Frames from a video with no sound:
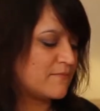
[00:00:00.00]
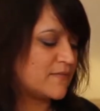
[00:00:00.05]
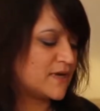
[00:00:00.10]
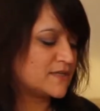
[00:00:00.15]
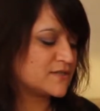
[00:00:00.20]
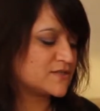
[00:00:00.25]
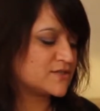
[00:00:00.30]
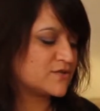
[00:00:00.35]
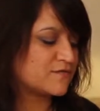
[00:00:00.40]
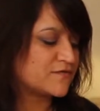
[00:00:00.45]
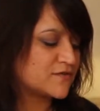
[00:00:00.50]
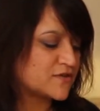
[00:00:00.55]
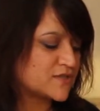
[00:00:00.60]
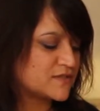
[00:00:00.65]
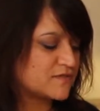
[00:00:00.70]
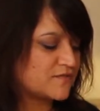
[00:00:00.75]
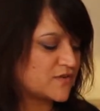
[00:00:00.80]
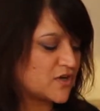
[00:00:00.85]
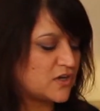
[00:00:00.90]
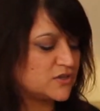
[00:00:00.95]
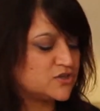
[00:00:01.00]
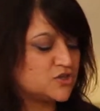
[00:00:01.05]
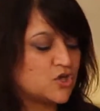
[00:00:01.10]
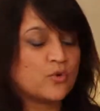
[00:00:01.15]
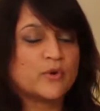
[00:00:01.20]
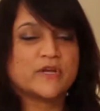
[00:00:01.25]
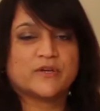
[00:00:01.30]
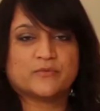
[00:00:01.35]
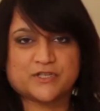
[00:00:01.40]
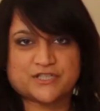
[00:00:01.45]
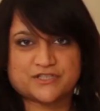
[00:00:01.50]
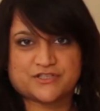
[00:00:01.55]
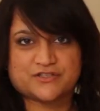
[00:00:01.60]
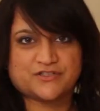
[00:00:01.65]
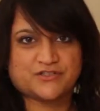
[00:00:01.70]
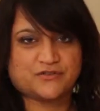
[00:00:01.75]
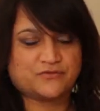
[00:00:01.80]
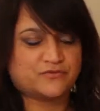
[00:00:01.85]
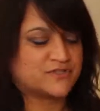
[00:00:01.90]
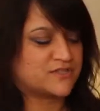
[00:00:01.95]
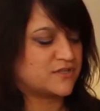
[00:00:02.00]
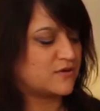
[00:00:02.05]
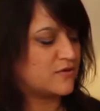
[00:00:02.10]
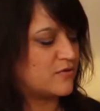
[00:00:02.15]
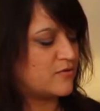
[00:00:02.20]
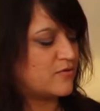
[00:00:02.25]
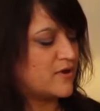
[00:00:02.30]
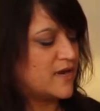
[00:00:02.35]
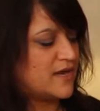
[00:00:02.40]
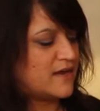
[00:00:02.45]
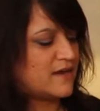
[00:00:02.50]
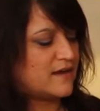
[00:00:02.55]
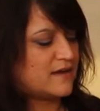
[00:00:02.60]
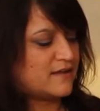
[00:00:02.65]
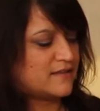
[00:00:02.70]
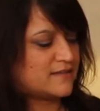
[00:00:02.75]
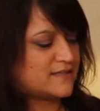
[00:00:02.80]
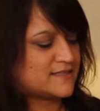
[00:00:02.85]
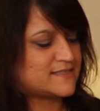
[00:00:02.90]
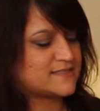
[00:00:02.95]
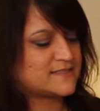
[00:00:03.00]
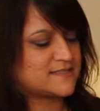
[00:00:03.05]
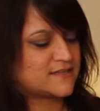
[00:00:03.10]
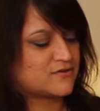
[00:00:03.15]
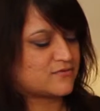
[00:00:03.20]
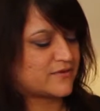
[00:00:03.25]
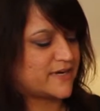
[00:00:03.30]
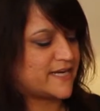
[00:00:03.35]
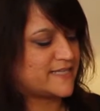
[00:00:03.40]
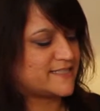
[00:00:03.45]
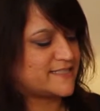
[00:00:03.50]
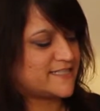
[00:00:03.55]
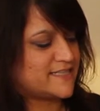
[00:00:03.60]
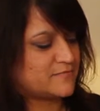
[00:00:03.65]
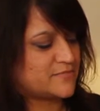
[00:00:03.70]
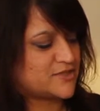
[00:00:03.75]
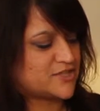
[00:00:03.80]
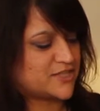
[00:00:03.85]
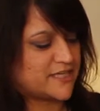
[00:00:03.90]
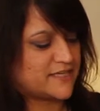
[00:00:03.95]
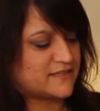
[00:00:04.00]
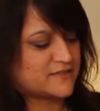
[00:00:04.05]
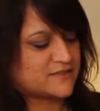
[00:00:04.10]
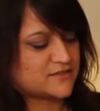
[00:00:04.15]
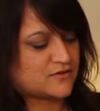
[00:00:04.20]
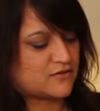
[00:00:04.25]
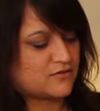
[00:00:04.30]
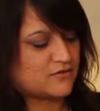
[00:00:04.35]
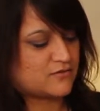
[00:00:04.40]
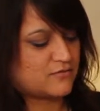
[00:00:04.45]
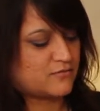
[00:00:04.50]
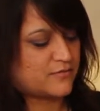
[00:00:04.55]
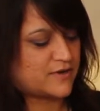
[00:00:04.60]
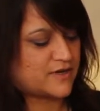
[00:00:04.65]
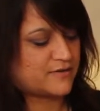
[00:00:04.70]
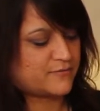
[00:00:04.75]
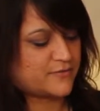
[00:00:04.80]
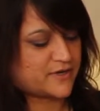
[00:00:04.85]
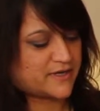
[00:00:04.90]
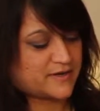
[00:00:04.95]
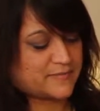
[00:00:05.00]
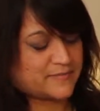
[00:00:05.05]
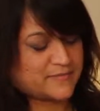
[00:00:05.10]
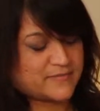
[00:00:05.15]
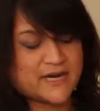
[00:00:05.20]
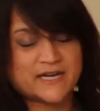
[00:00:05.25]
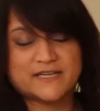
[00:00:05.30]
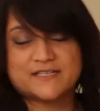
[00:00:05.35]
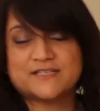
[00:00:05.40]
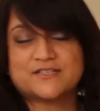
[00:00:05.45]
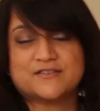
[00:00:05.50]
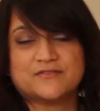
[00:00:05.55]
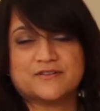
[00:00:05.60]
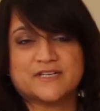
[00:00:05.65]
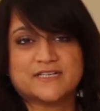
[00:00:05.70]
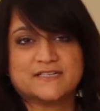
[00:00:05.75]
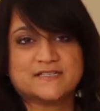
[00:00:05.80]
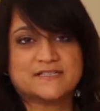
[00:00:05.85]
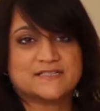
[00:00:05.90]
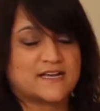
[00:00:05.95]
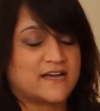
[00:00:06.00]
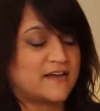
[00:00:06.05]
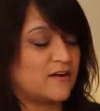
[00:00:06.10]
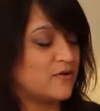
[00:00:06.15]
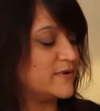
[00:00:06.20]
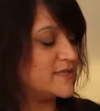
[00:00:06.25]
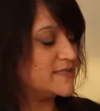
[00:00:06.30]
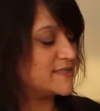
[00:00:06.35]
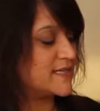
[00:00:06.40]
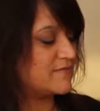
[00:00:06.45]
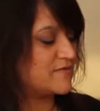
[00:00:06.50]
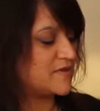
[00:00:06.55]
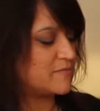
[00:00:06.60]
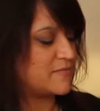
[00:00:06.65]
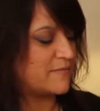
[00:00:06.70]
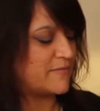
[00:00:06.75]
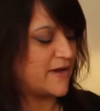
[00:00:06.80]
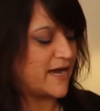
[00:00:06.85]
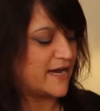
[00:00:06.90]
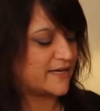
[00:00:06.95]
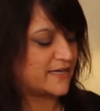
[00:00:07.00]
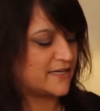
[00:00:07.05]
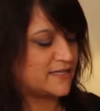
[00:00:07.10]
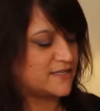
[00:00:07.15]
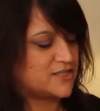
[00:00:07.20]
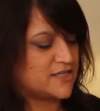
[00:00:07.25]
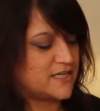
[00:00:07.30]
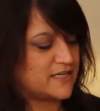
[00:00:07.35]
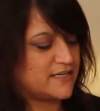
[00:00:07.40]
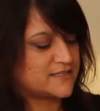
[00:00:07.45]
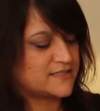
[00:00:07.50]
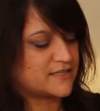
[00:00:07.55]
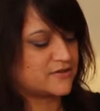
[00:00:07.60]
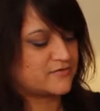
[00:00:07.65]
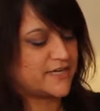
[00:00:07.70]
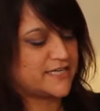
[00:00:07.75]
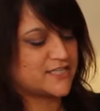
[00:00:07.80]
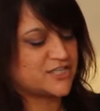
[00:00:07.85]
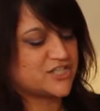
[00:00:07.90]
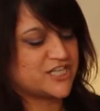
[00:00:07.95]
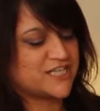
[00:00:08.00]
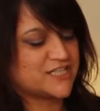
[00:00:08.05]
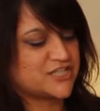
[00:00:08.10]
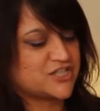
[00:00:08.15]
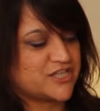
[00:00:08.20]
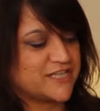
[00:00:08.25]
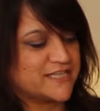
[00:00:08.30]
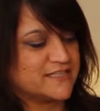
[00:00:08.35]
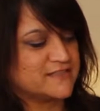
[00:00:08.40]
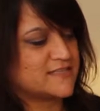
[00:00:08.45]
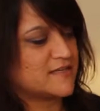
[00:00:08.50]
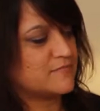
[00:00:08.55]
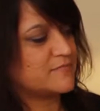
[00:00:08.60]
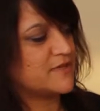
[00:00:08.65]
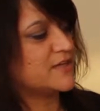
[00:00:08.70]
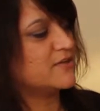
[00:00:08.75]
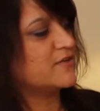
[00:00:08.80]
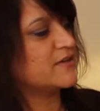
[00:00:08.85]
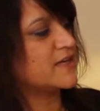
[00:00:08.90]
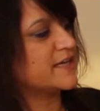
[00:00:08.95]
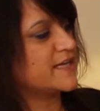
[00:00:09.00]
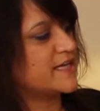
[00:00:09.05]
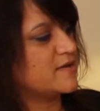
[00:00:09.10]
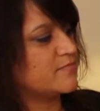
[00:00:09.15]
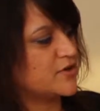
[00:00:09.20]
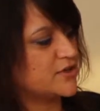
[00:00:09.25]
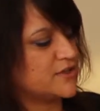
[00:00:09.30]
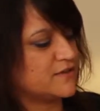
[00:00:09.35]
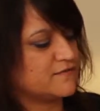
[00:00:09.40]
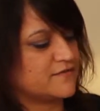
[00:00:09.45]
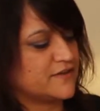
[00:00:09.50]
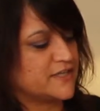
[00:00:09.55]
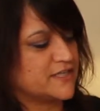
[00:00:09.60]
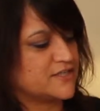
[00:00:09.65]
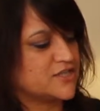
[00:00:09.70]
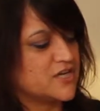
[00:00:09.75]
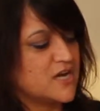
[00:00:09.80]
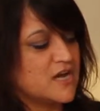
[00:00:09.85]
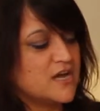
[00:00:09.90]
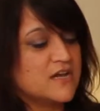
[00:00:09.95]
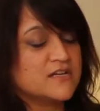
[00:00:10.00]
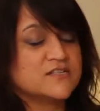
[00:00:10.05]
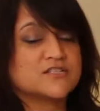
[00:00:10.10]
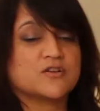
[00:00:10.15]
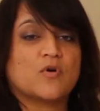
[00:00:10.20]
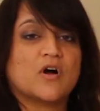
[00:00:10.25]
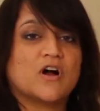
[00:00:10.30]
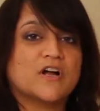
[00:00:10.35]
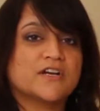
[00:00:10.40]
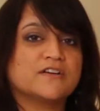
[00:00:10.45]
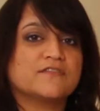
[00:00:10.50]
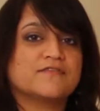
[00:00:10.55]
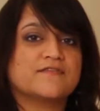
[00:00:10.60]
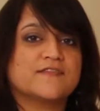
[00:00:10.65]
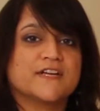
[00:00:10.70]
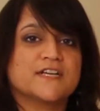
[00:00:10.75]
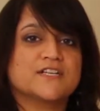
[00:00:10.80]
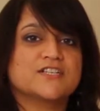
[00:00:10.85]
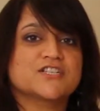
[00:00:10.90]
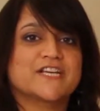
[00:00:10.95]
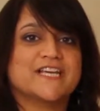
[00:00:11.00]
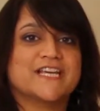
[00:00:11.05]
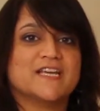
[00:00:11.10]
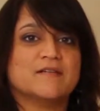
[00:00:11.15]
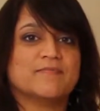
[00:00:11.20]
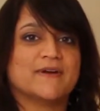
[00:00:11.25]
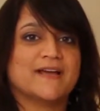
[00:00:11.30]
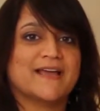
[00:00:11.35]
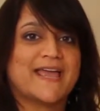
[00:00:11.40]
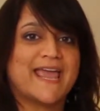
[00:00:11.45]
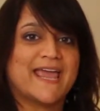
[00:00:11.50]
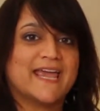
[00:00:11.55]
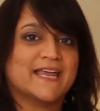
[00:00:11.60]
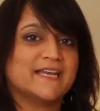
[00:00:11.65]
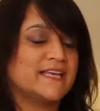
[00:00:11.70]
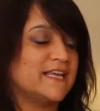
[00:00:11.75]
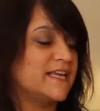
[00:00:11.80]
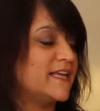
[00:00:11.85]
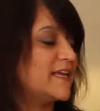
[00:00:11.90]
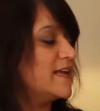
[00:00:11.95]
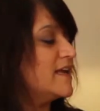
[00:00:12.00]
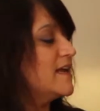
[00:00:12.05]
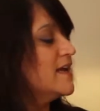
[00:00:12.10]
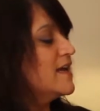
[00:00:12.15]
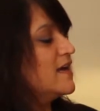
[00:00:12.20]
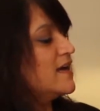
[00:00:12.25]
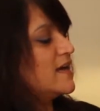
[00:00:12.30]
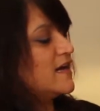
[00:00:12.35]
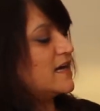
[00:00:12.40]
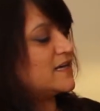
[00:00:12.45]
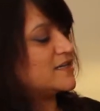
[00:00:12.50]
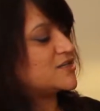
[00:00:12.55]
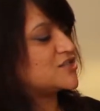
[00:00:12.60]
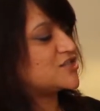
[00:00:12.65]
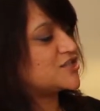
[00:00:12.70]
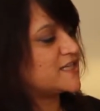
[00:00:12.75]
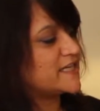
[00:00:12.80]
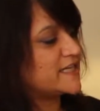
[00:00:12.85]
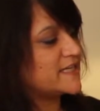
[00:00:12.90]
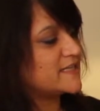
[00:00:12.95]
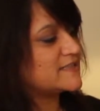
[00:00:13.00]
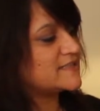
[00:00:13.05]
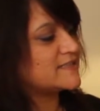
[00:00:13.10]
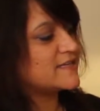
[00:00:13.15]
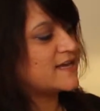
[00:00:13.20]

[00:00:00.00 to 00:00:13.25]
So first of all, knowing what to do. So this is a great tip sheet. So when my students, I always give them a package, and it's a great cheat sheet, something you can keep on your fridge. So on your fridge, keep a handy sheet,